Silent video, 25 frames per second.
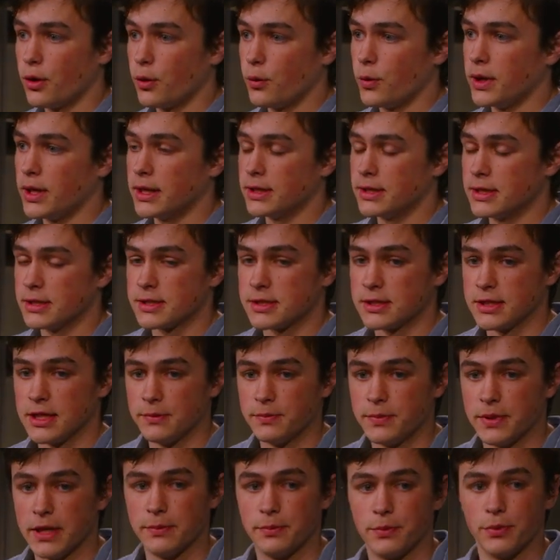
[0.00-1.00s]
we get to
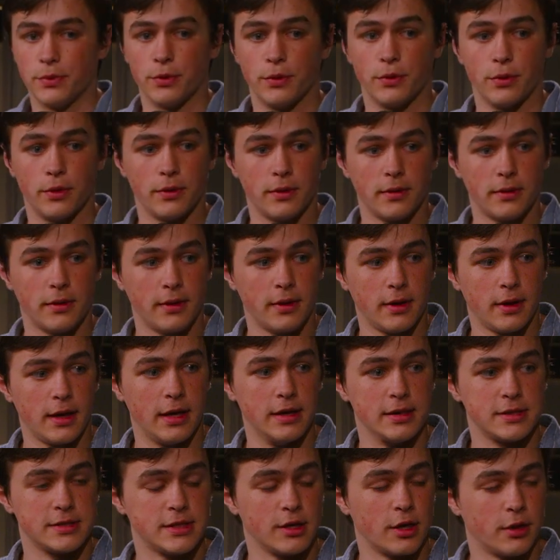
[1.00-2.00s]
see people
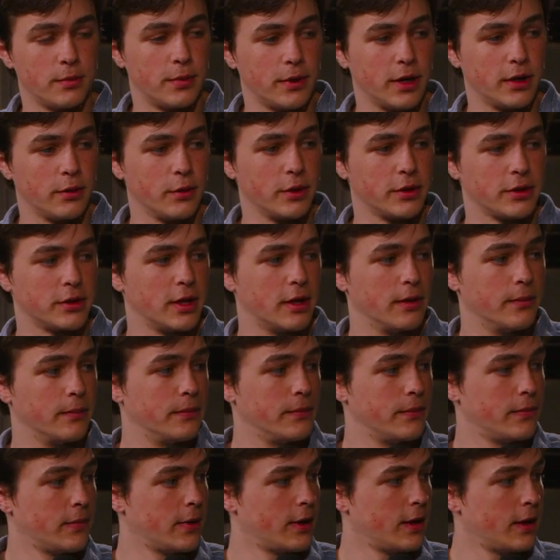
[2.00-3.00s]
and celebrate with
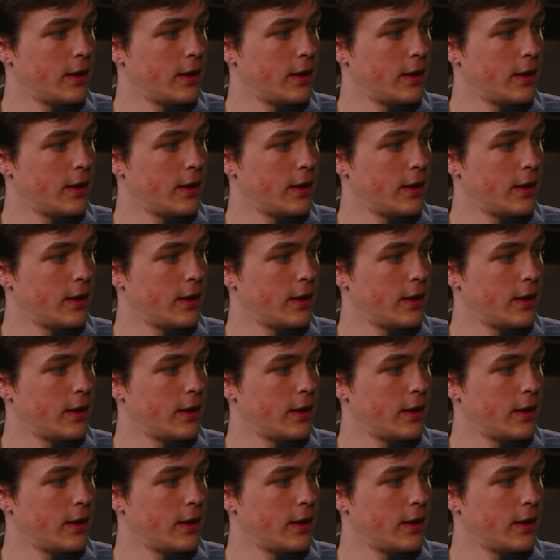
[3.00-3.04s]
them